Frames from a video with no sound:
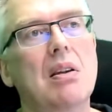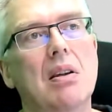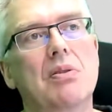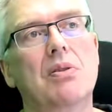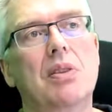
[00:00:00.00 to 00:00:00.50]

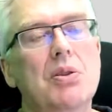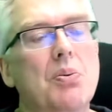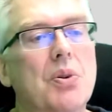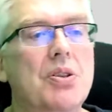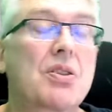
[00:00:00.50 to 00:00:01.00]
So this
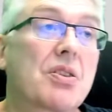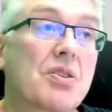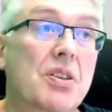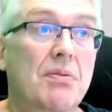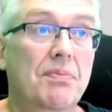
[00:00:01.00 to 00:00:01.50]
was
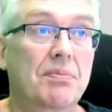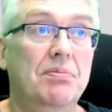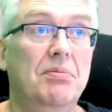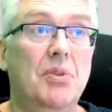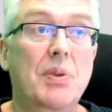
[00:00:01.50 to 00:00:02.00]
just
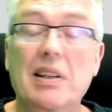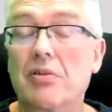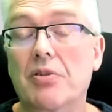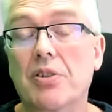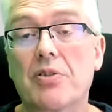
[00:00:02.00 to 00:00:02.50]
quick
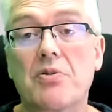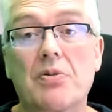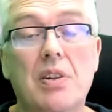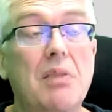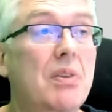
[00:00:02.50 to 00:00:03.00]
introduction
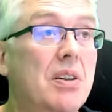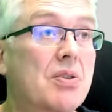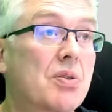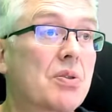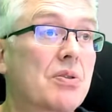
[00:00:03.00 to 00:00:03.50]
drive. I
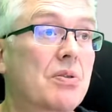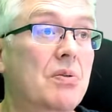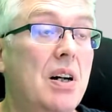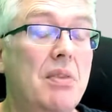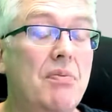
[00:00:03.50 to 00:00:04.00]
inserted a
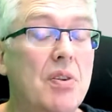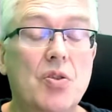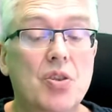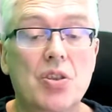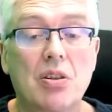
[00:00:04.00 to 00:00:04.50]
drive and
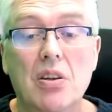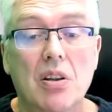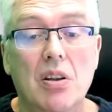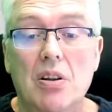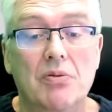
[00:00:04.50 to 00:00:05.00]
just
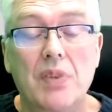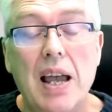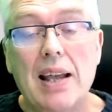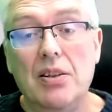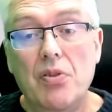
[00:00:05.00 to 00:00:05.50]

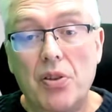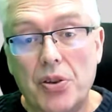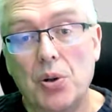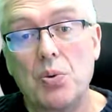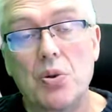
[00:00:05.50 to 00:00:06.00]
ran
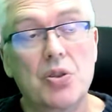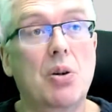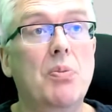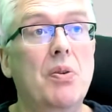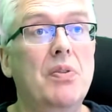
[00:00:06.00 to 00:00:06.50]
through
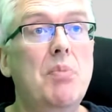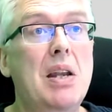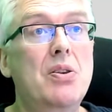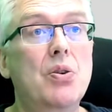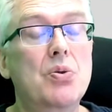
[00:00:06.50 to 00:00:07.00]
some of the
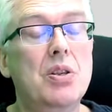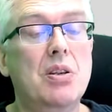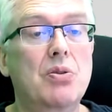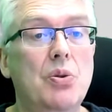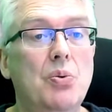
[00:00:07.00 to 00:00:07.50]
menus. There
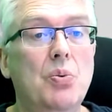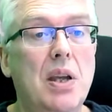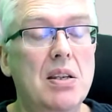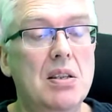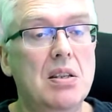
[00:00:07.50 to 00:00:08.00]
are two
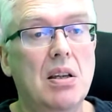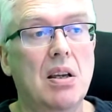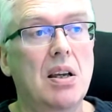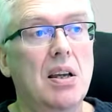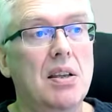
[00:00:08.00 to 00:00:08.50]
ways.
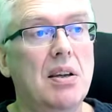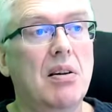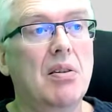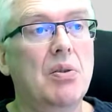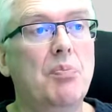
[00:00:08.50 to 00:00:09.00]
They
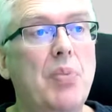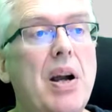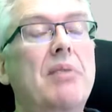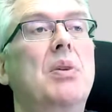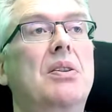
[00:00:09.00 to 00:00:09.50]
are called
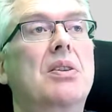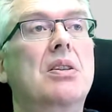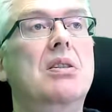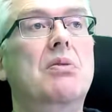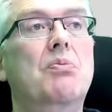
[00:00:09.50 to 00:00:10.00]

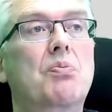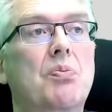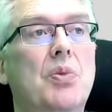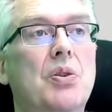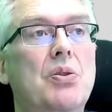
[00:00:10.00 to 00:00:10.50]
parameters.
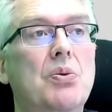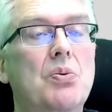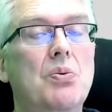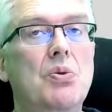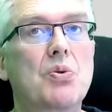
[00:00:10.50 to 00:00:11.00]
What you
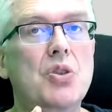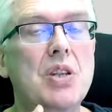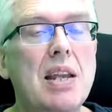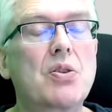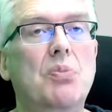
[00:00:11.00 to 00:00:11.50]

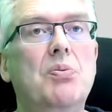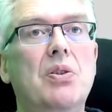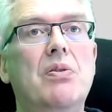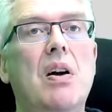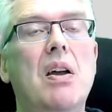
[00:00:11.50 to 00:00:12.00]
set up the
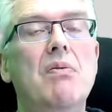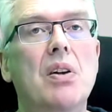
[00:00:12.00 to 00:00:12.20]
drive